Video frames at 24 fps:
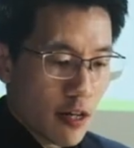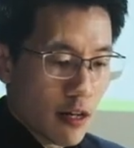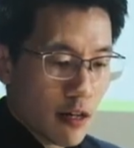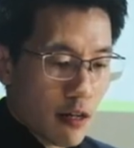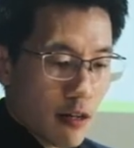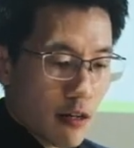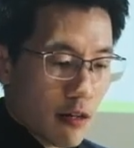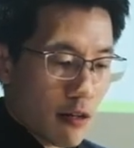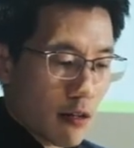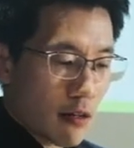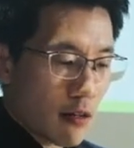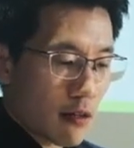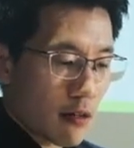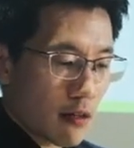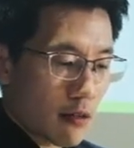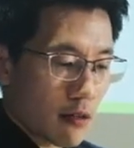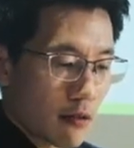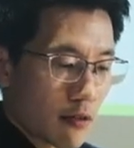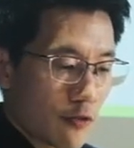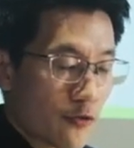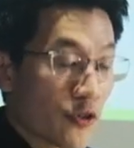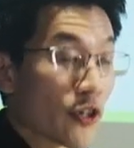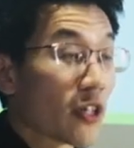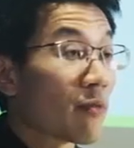uh,
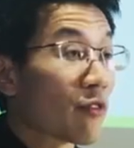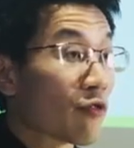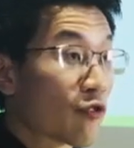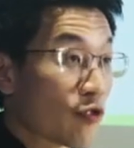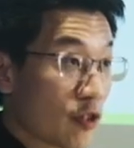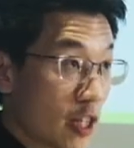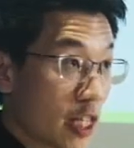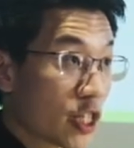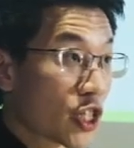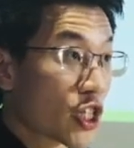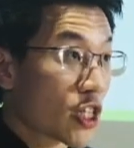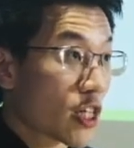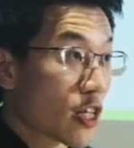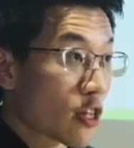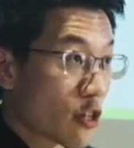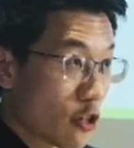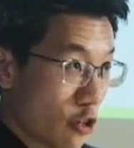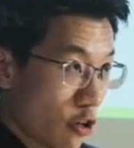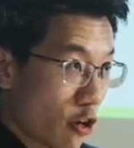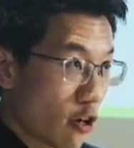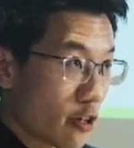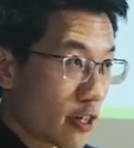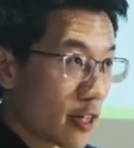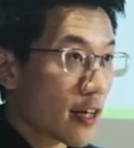freedom of religion and
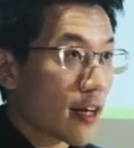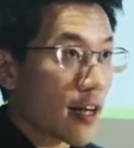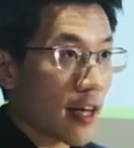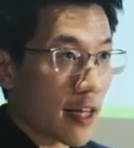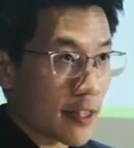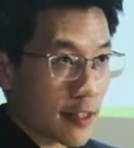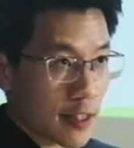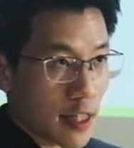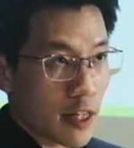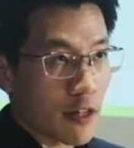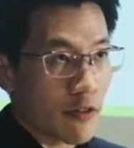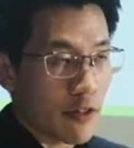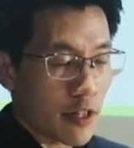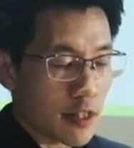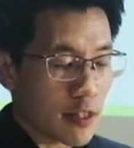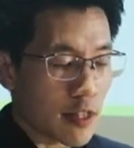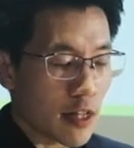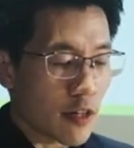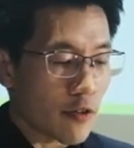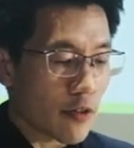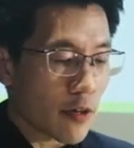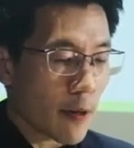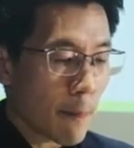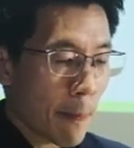thought, etc.,
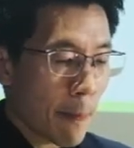etc.